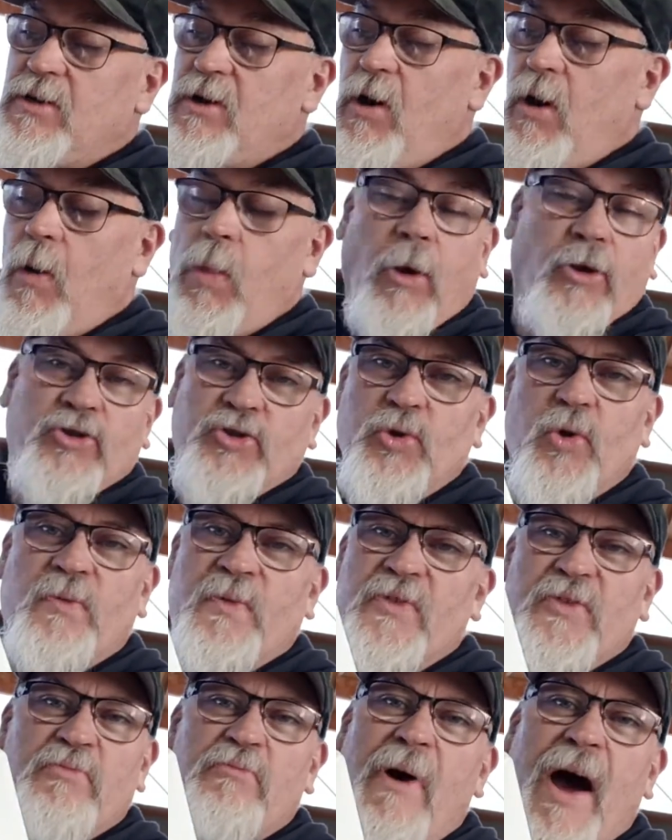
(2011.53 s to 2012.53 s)
I'm not sure if
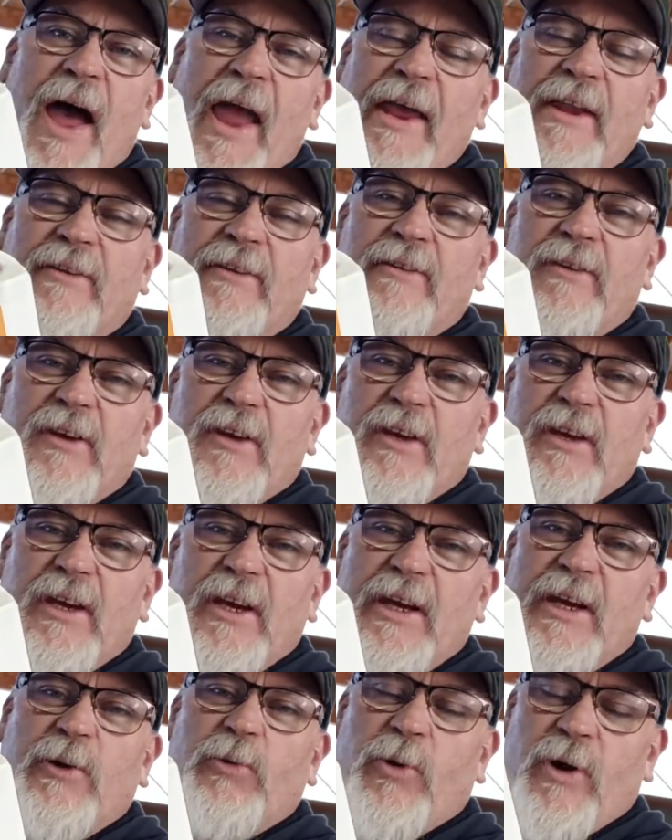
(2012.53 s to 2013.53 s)
it's made
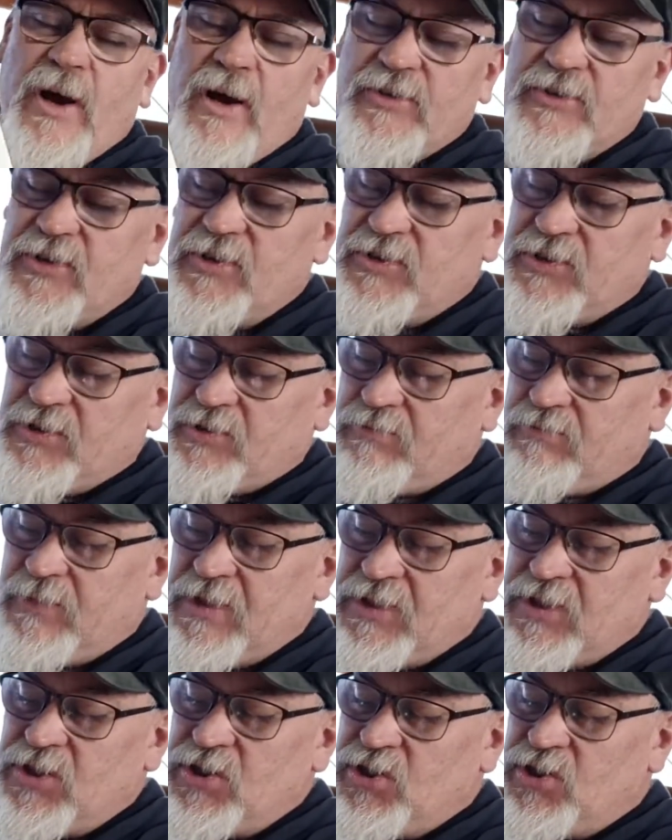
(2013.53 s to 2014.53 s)
anywhere else. It's
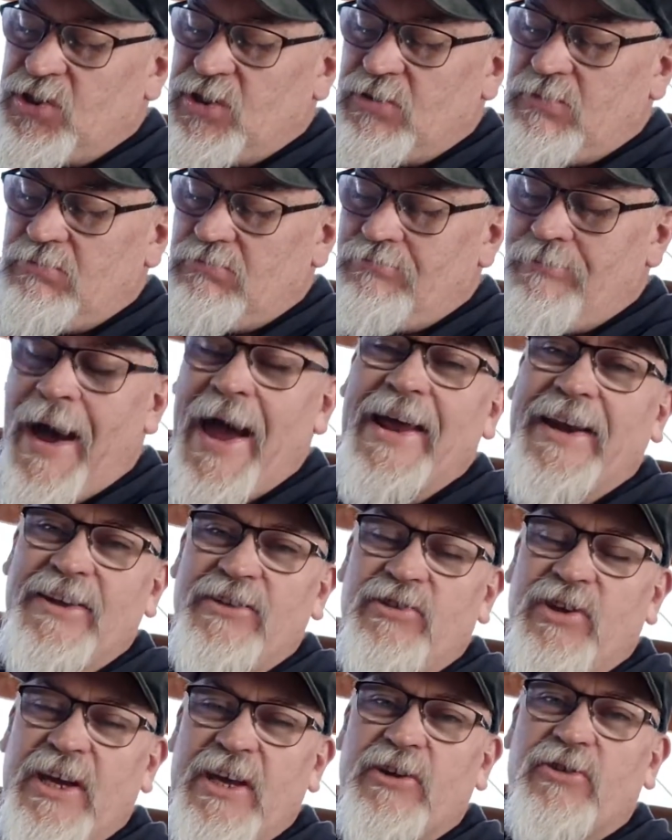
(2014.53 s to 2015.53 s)
This is made in
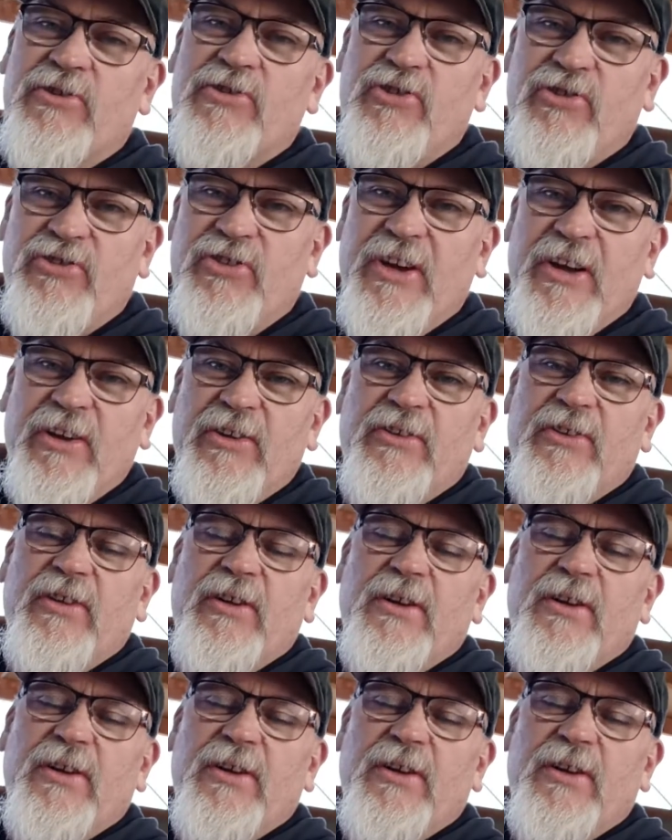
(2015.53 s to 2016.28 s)
here in New Zealand,